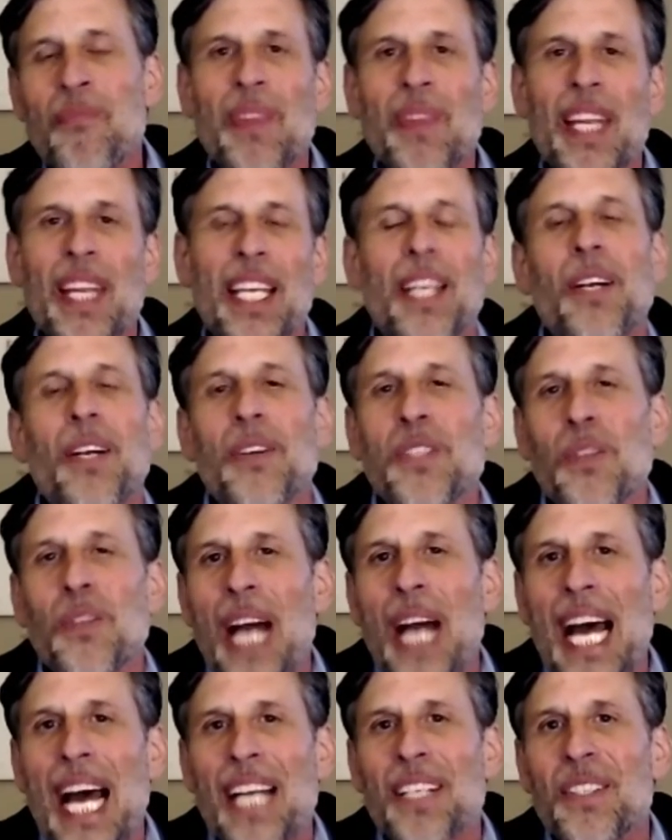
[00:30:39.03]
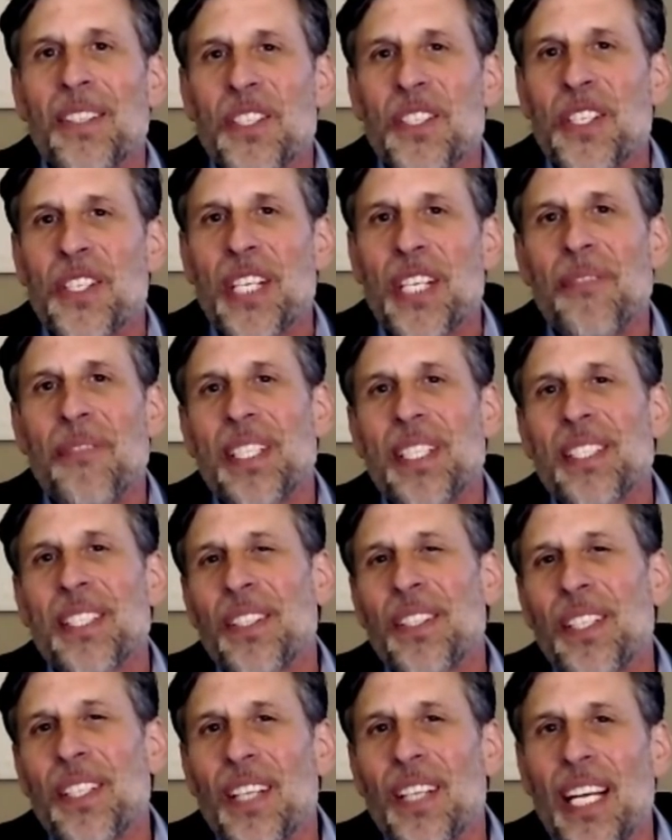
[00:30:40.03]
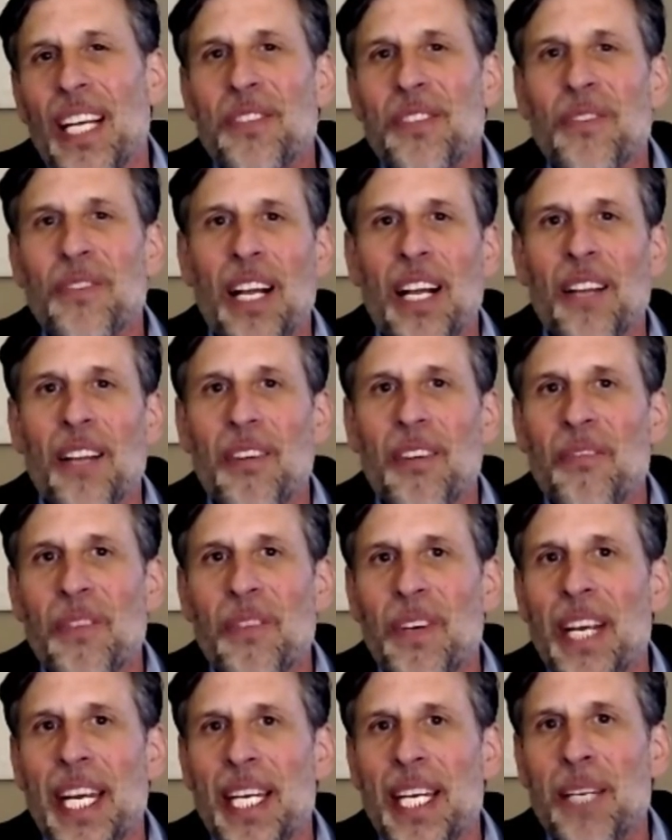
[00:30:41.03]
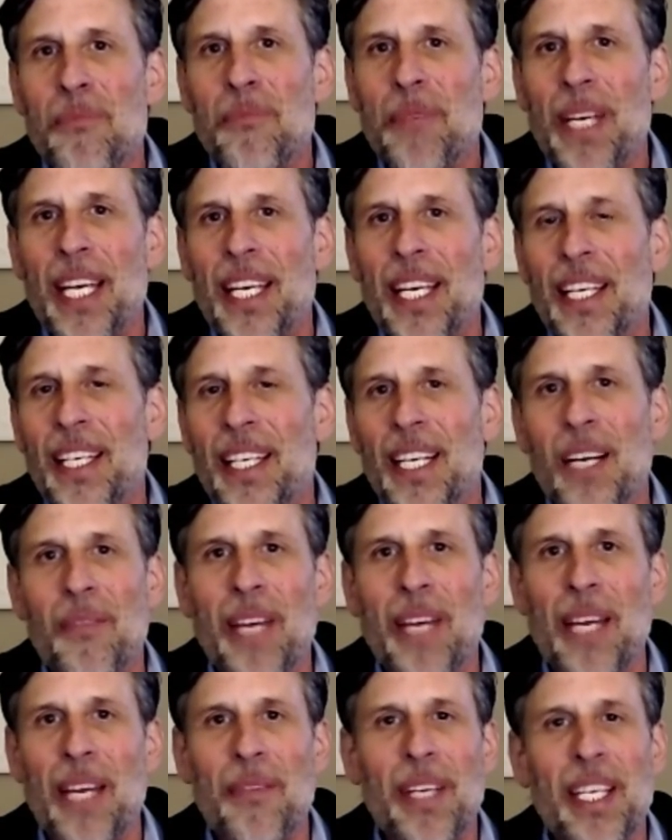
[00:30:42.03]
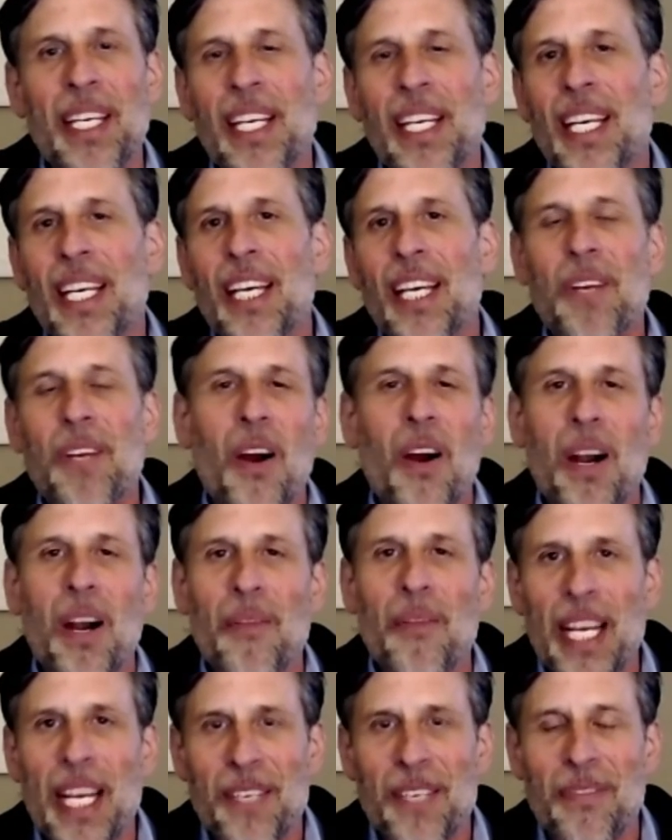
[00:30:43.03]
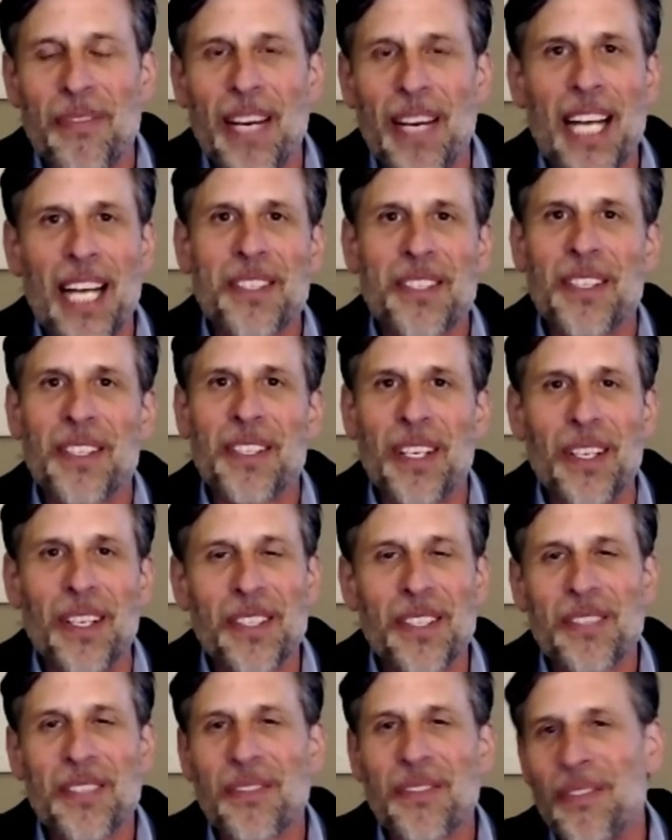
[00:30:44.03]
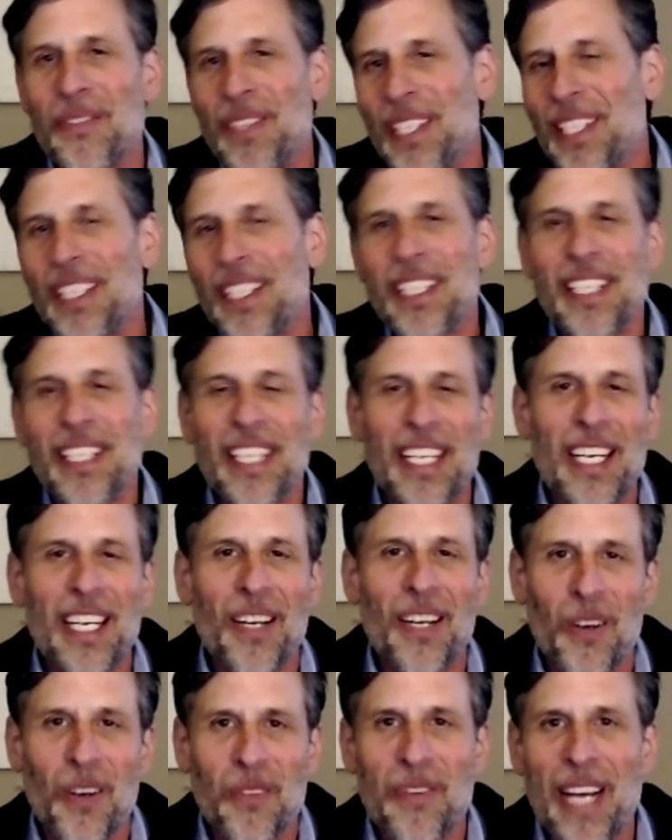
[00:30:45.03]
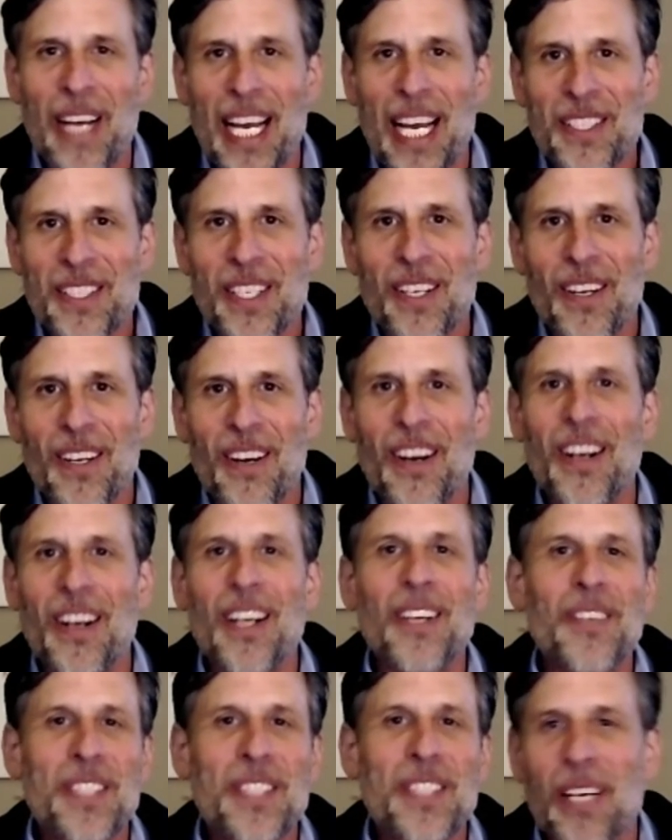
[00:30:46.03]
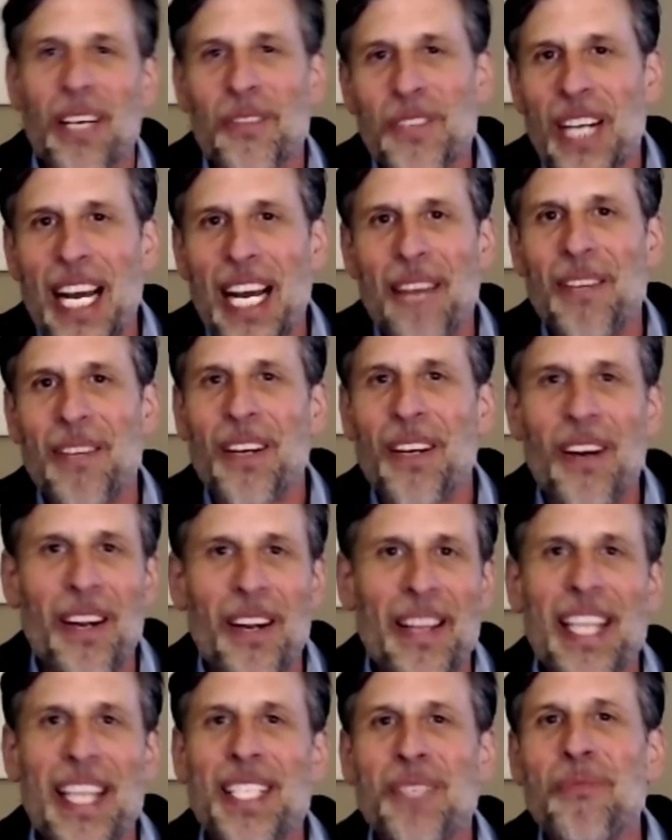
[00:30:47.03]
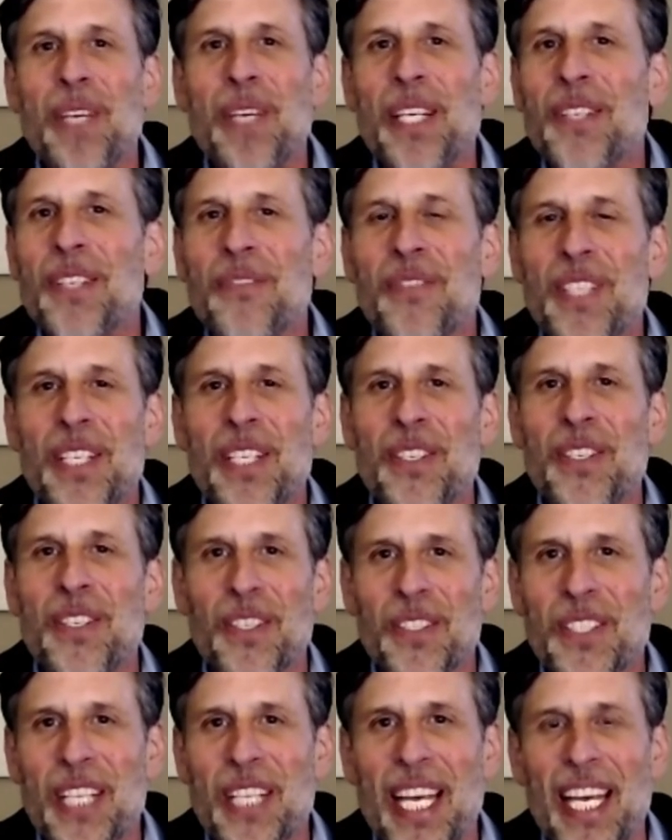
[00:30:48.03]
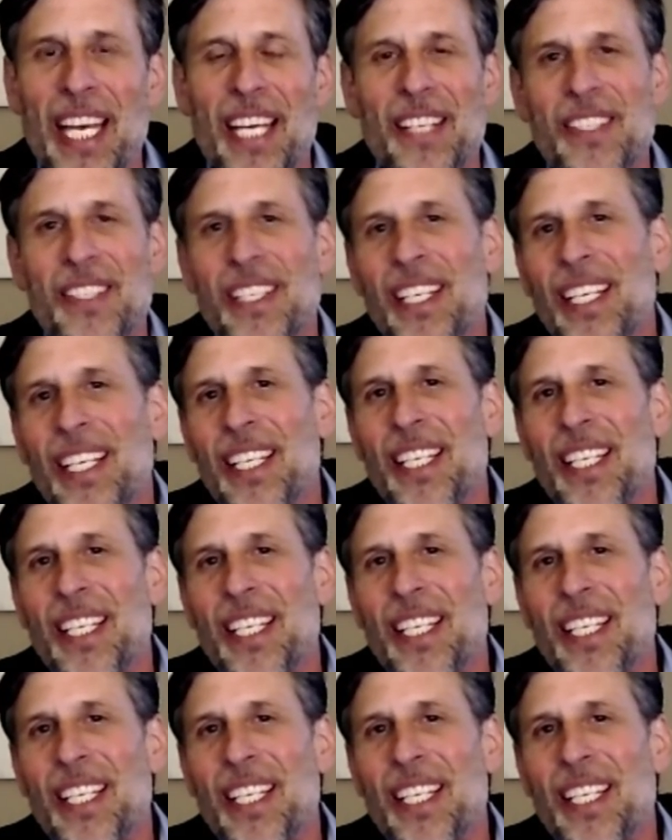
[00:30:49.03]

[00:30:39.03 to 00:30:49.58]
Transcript: you know, it was a radical shift. It's a little less relevant for ADP. You know, maybe a car manufacturer goes from, you know, old fashioned car to a self driving car, that's a big digital change.